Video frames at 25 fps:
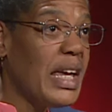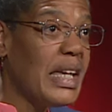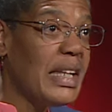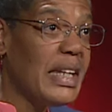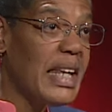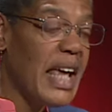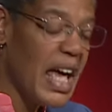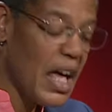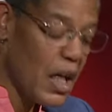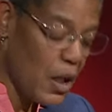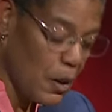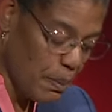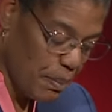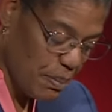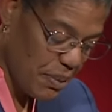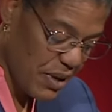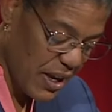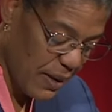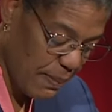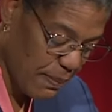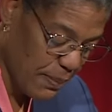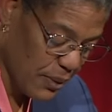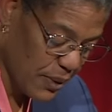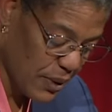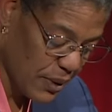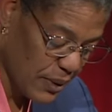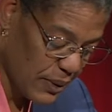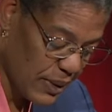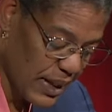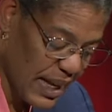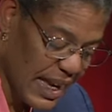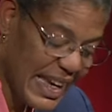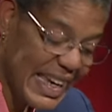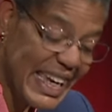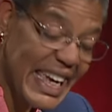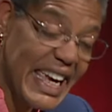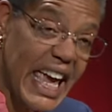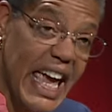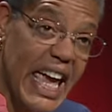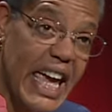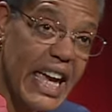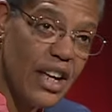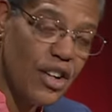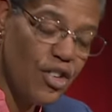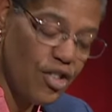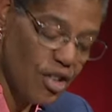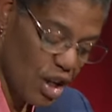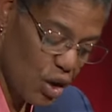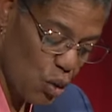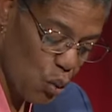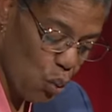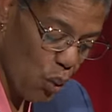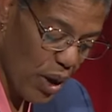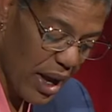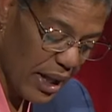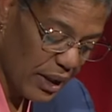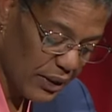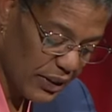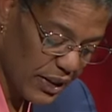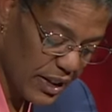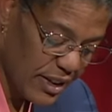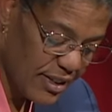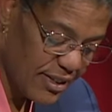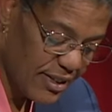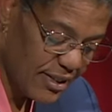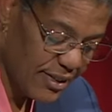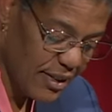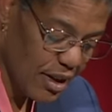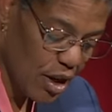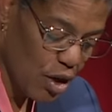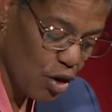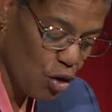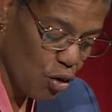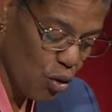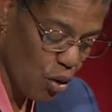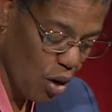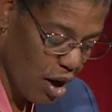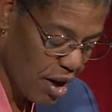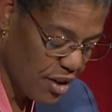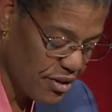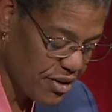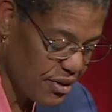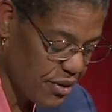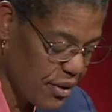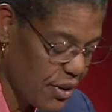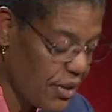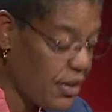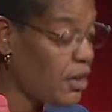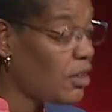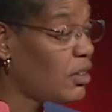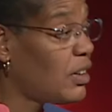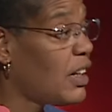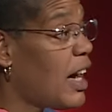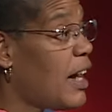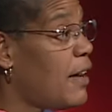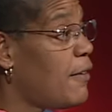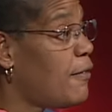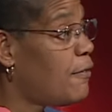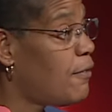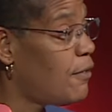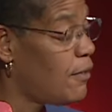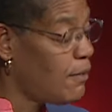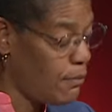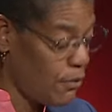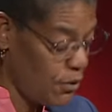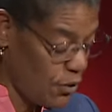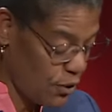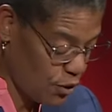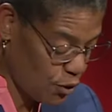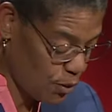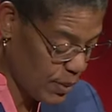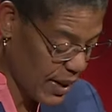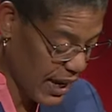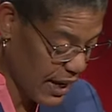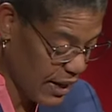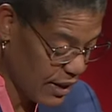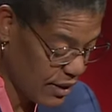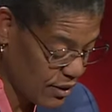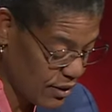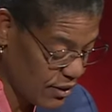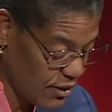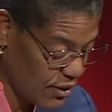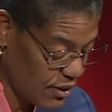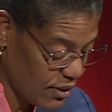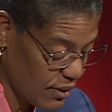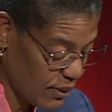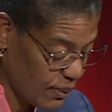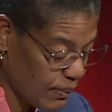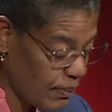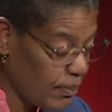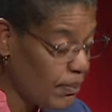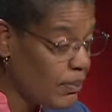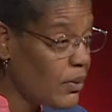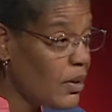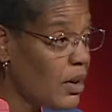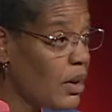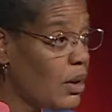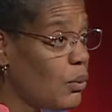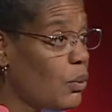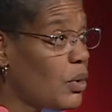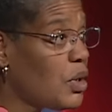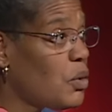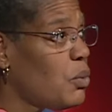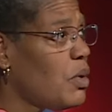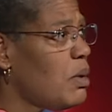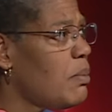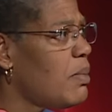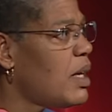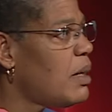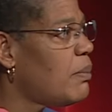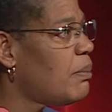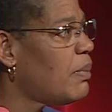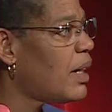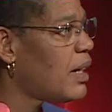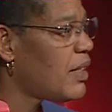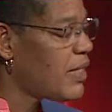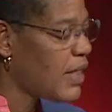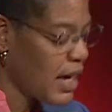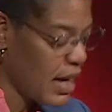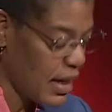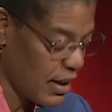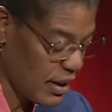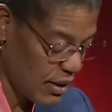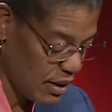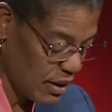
can help people engage in wellness across their lifespans. What do we mean by that?